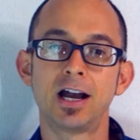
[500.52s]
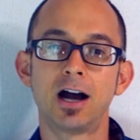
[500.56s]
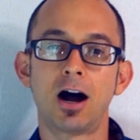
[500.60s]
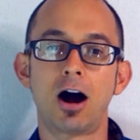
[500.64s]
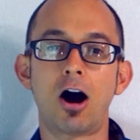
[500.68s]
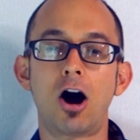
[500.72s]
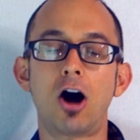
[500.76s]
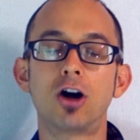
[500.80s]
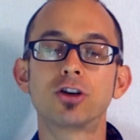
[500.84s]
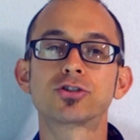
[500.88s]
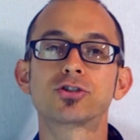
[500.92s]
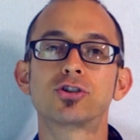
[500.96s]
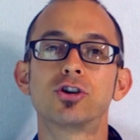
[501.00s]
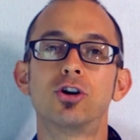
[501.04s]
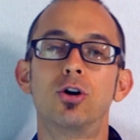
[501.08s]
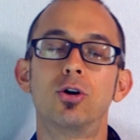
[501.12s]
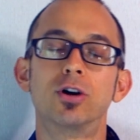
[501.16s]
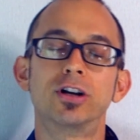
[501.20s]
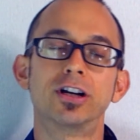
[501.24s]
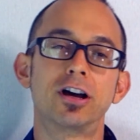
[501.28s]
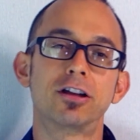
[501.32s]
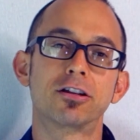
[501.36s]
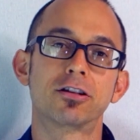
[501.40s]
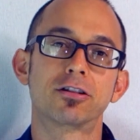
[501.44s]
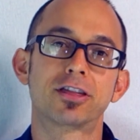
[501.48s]
Also,
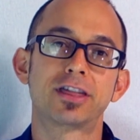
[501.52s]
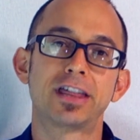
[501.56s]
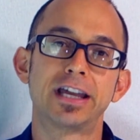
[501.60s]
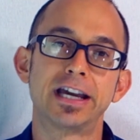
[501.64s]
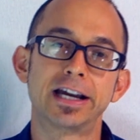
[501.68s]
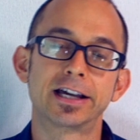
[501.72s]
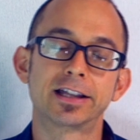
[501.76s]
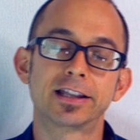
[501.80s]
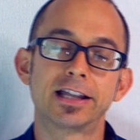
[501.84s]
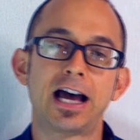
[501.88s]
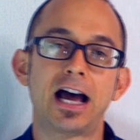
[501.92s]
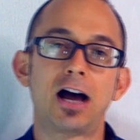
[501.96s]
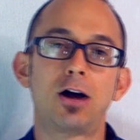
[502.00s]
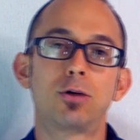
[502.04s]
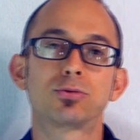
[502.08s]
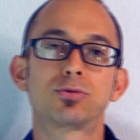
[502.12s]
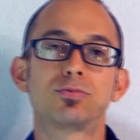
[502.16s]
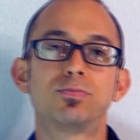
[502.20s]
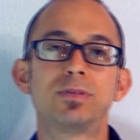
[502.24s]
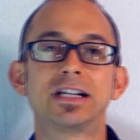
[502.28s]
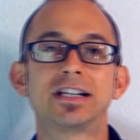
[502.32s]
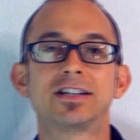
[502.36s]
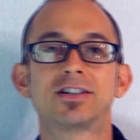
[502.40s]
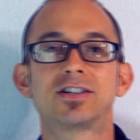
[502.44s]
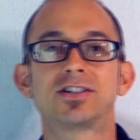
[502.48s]
another thing that helps
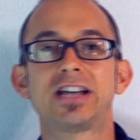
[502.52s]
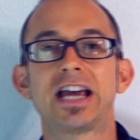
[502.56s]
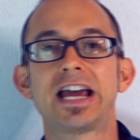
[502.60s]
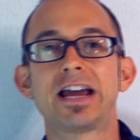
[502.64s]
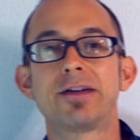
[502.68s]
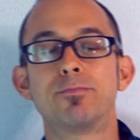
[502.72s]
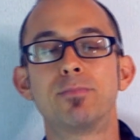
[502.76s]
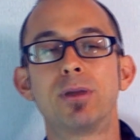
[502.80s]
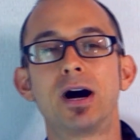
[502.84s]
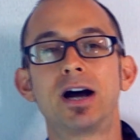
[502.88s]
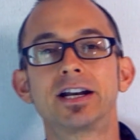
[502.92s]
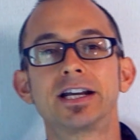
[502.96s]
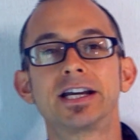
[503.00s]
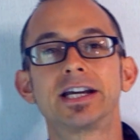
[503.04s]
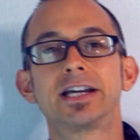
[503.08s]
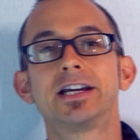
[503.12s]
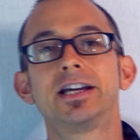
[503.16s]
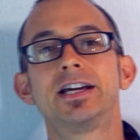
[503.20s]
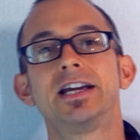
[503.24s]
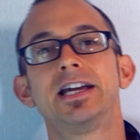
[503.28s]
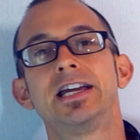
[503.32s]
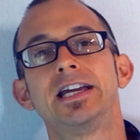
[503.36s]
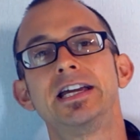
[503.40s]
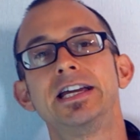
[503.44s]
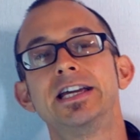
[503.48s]
me to save money
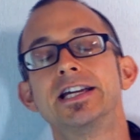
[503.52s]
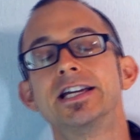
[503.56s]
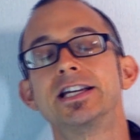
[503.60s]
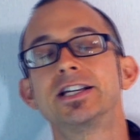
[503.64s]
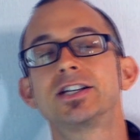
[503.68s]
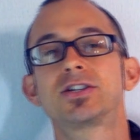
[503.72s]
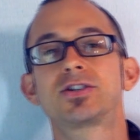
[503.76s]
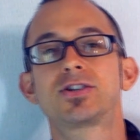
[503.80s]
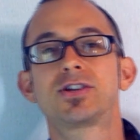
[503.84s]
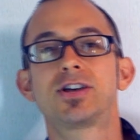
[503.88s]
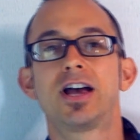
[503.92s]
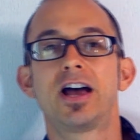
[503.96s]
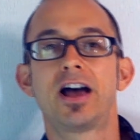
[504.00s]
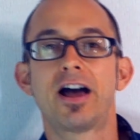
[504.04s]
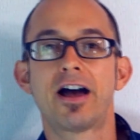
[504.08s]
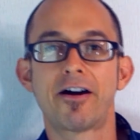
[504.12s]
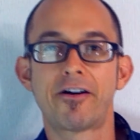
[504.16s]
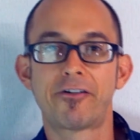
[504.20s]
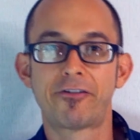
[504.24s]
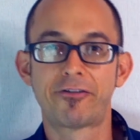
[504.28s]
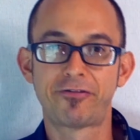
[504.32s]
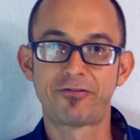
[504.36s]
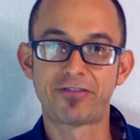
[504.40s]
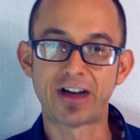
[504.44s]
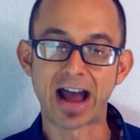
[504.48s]
is
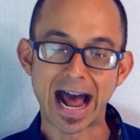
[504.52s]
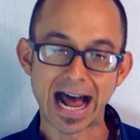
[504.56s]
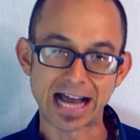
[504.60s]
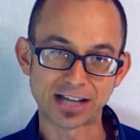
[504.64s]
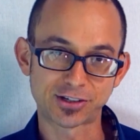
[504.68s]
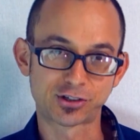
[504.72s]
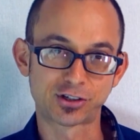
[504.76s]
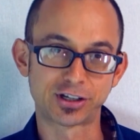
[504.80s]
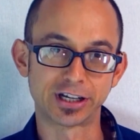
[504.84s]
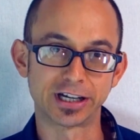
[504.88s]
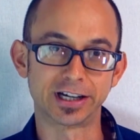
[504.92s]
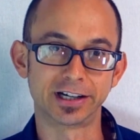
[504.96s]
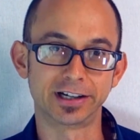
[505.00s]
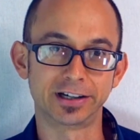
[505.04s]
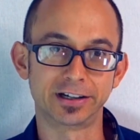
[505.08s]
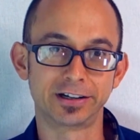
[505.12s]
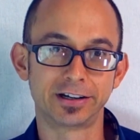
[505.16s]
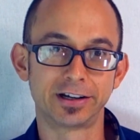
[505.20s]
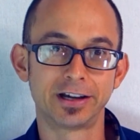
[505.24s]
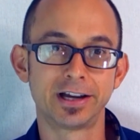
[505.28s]
fasting.